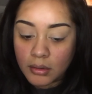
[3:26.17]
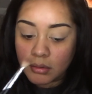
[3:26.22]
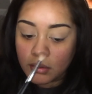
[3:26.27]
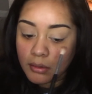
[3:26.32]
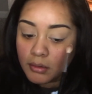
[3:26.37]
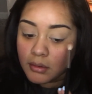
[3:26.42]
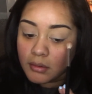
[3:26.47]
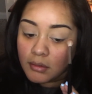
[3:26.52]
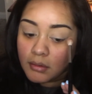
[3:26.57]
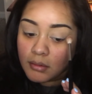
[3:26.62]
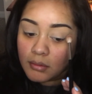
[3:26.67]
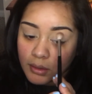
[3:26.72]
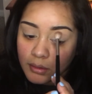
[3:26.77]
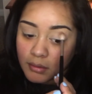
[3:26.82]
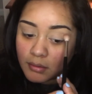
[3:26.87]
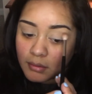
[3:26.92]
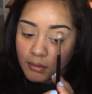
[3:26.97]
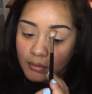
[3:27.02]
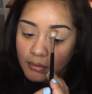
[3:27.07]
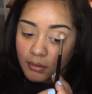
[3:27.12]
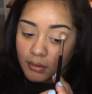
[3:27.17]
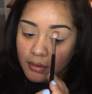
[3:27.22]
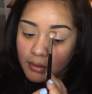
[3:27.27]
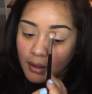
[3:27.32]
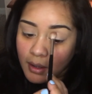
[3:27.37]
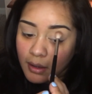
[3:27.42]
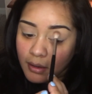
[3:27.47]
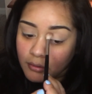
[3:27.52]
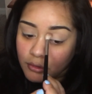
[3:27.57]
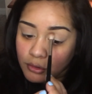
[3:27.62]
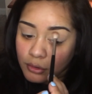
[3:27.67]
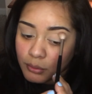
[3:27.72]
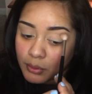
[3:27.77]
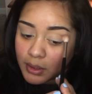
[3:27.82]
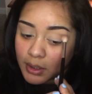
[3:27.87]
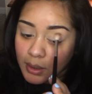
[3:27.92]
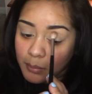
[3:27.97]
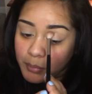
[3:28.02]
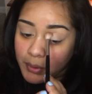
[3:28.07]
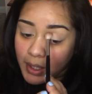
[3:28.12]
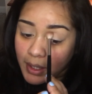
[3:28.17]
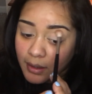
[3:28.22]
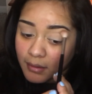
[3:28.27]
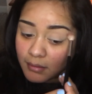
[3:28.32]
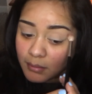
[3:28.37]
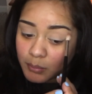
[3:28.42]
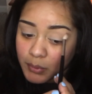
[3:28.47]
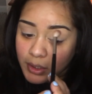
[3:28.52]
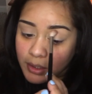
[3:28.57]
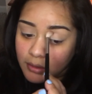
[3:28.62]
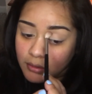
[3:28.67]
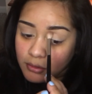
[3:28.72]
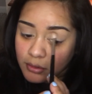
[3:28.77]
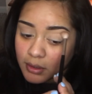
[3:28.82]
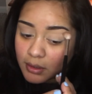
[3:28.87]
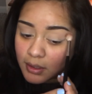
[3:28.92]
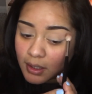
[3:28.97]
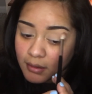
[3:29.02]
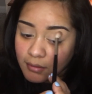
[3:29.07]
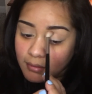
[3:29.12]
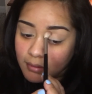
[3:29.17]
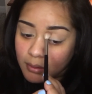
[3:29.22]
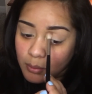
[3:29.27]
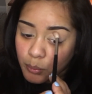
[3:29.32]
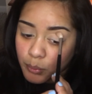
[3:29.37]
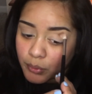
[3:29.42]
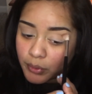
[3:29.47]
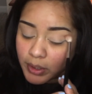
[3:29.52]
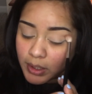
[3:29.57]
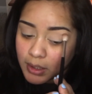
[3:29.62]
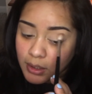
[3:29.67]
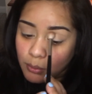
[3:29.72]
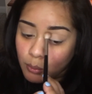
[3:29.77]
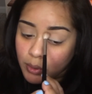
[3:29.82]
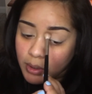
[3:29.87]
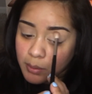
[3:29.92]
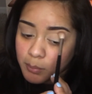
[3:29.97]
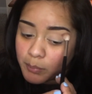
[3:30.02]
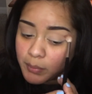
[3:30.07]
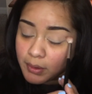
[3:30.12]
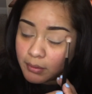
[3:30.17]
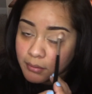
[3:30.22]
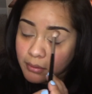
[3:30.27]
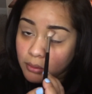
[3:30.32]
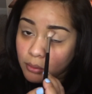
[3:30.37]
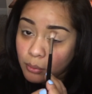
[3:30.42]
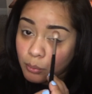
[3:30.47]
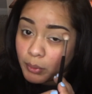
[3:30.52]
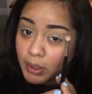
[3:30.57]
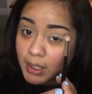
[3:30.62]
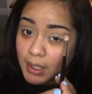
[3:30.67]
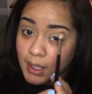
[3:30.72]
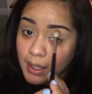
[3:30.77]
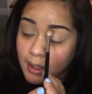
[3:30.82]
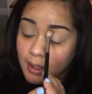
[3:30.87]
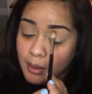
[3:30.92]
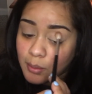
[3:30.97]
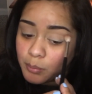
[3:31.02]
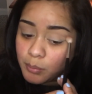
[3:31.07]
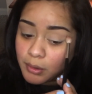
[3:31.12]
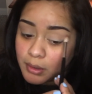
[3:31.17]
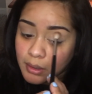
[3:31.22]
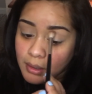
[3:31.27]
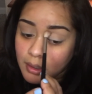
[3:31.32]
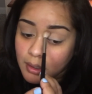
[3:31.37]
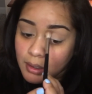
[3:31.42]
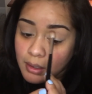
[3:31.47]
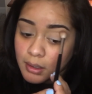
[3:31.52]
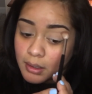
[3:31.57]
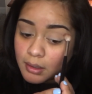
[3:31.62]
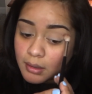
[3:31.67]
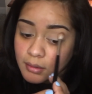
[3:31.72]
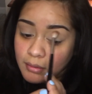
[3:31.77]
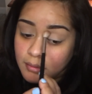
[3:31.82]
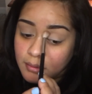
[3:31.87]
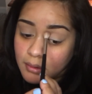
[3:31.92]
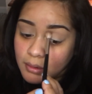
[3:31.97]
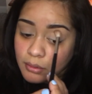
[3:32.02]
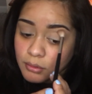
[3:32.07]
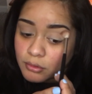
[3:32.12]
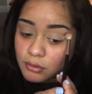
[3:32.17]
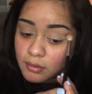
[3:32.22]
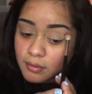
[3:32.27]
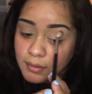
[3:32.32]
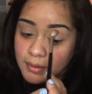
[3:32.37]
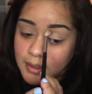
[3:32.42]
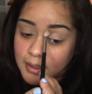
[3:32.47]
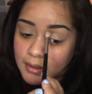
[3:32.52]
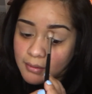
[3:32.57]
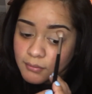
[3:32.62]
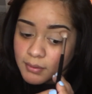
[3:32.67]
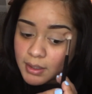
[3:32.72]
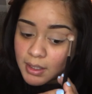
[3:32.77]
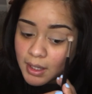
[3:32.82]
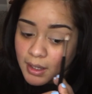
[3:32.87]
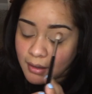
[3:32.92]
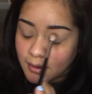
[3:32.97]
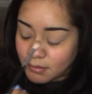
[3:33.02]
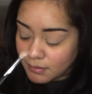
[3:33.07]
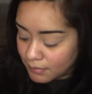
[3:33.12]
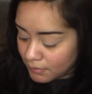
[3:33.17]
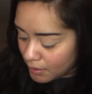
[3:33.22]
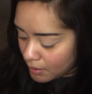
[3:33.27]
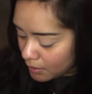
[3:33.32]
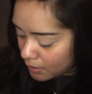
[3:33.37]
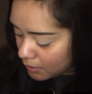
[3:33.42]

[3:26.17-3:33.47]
So this is not showing up as much, and that's the point. You want to build your way up. So just think of it as